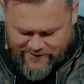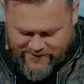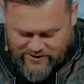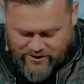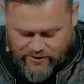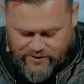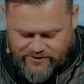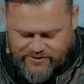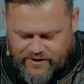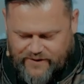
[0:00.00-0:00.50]

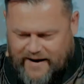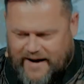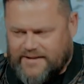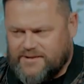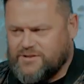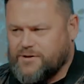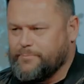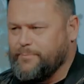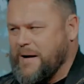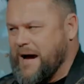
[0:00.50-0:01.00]
So
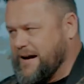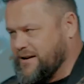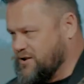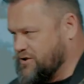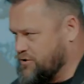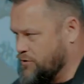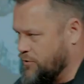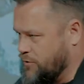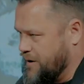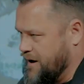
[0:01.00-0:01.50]
that's the
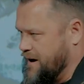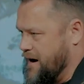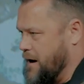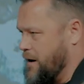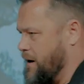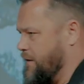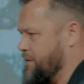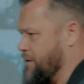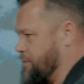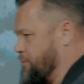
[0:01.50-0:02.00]
backstory.
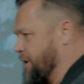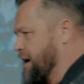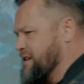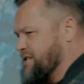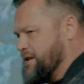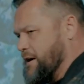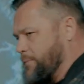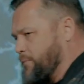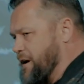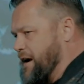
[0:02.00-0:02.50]
Now, the
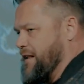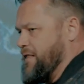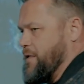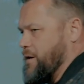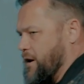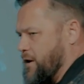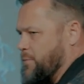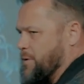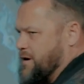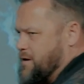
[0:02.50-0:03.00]
reason I'm reading a
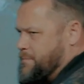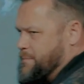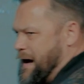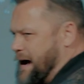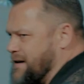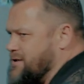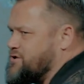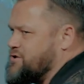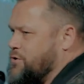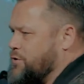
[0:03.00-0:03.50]
little bit of
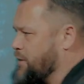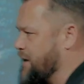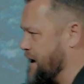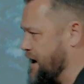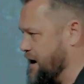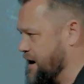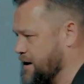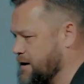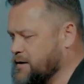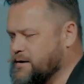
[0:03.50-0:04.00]
backstory
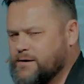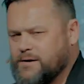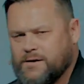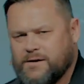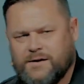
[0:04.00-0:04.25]
here